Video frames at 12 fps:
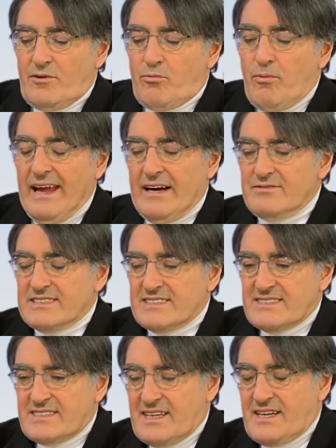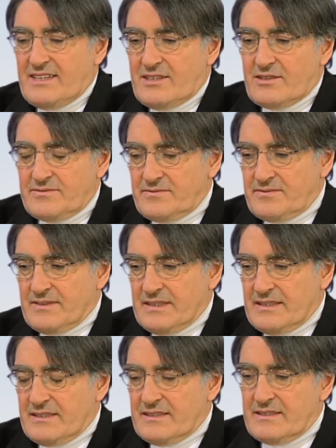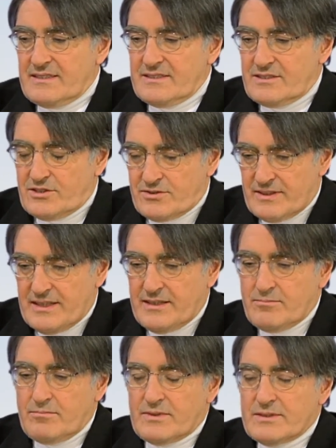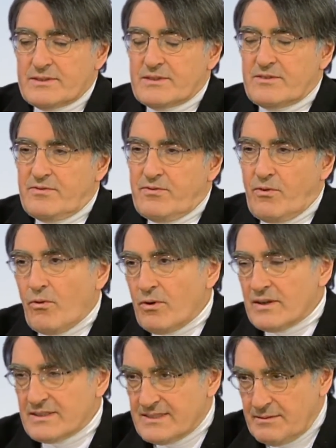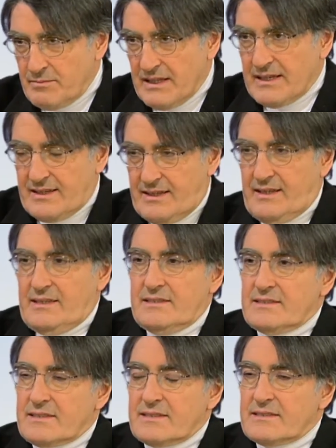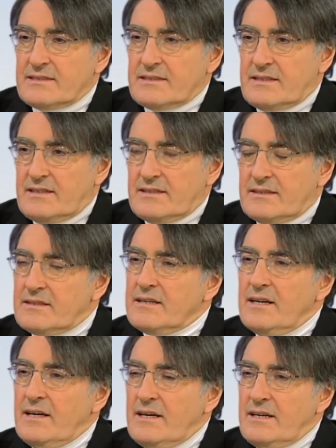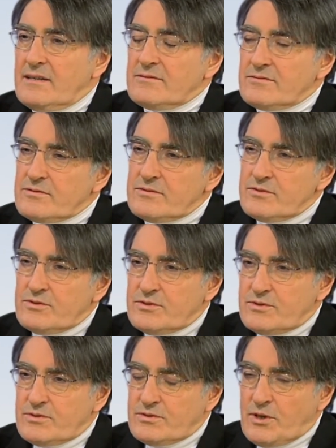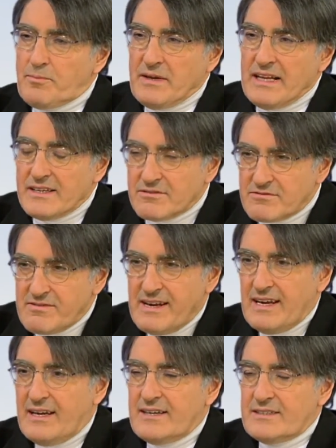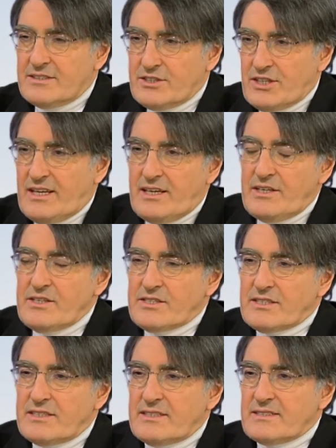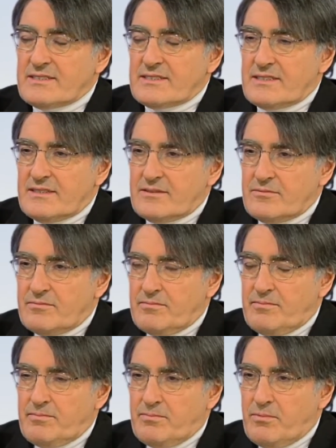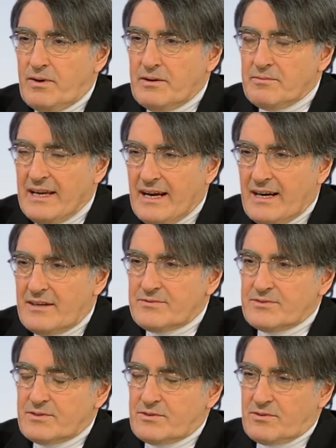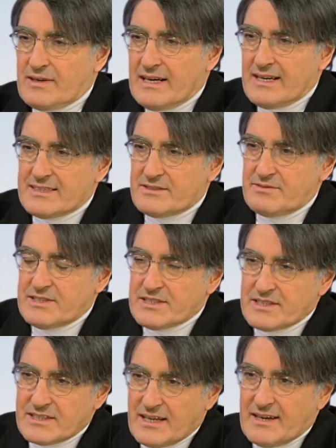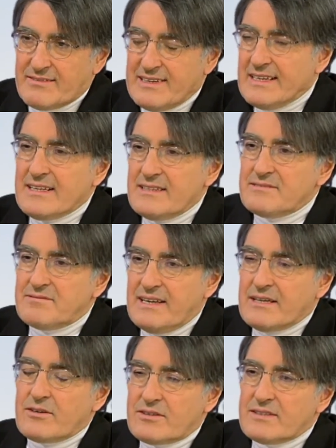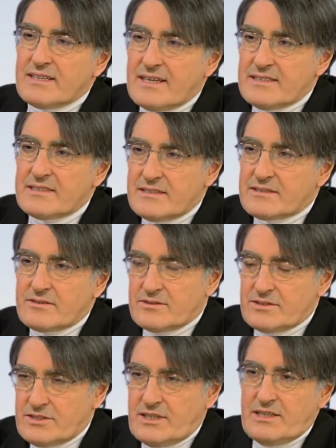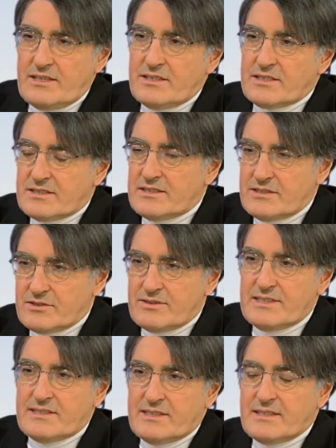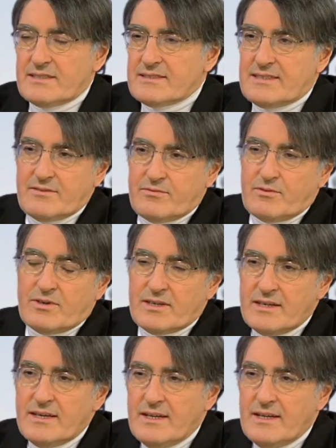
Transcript: We have a set of uh, treatments for similar cases. Uh, typically rare changes uh, where we have drugs which are directly recognizing those changes and treating, therefore,